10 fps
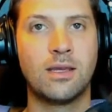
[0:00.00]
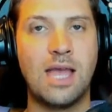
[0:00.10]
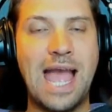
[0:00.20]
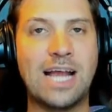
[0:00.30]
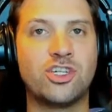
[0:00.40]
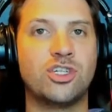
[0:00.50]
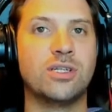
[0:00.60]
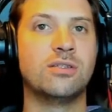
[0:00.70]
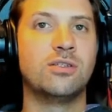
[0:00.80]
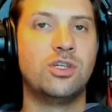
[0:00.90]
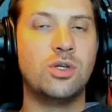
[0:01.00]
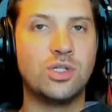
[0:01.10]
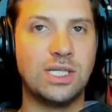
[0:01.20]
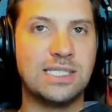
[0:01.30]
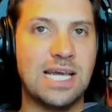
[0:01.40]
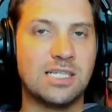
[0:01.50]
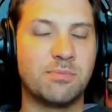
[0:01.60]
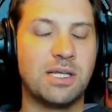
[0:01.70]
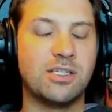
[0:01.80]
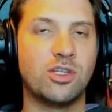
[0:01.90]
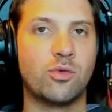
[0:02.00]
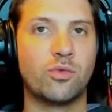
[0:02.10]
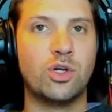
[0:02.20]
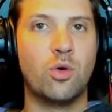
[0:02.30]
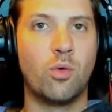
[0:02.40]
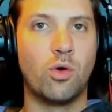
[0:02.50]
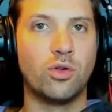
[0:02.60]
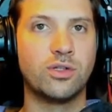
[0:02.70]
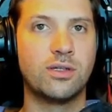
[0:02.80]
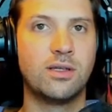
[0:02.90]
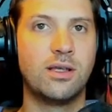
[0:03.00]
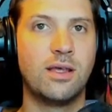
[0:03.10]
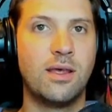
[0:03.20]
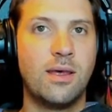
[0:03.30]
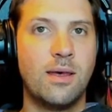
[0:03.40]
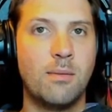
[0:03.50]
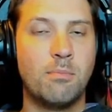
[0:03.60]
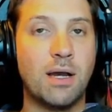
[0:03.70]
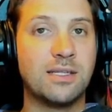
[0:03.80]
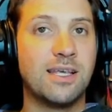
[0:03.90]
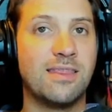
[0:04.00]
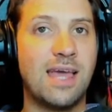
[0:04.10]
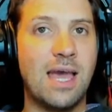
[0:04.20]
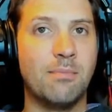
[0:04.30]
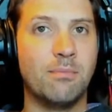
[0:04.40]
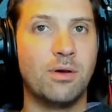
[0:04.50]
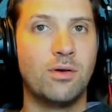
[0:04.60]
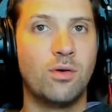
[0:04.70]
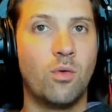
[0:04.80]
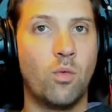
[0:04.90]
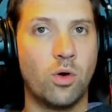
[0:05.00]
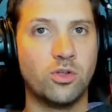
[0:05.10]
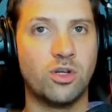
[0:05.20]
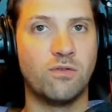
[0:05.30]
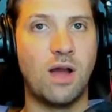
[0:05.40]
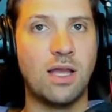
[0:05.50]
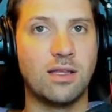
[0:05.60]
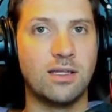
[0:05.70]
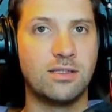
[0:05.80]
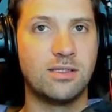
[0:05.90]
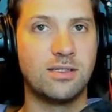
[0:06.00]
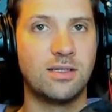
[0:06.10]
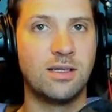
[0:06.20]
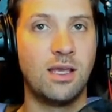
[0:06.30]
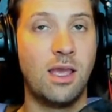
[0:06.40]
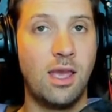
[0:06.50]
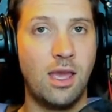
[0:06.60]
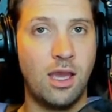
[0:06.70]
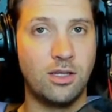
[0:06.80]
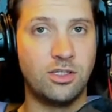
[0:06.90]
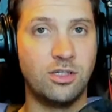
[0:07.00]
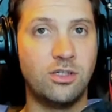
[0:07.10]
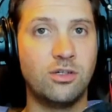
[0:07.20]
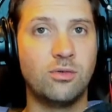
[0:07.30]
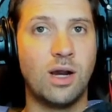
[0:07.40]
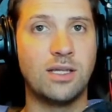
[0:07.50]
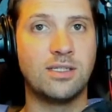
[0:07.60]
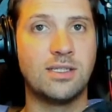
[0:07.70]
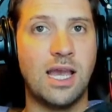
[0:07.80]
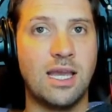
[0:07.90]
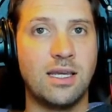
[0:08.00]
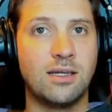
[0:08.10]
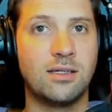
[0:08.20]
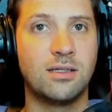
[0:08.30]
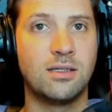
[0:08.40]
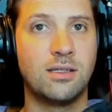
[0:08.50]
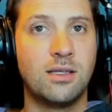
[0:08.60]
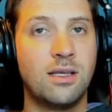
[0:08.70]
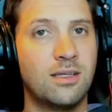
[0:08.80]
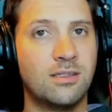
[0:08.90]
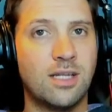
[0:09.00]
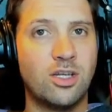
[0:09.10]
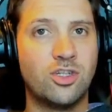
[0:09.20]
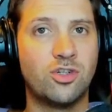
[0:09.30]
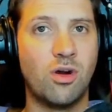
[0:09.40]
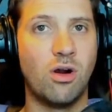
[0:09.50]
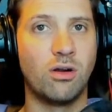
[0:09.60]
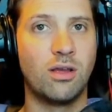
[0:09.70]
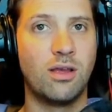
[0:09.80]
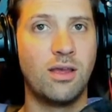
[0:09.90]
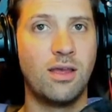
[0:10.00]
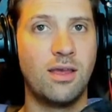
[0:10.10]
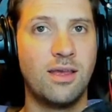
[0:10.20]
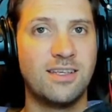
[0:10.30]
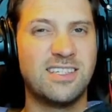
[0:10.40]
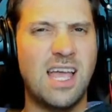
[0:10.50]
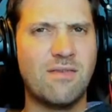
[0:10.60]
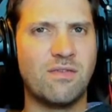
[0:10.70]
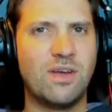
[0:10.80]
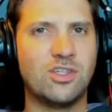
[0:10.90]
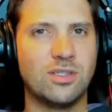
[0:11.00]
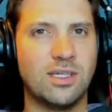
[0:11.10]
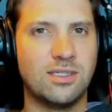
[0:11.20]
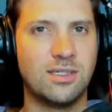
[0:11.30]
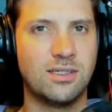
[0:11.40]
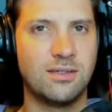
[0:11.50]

Action usually takes place in the real world. But to them, words are violence. And to you, I say, stay strong, stay ever vigilant.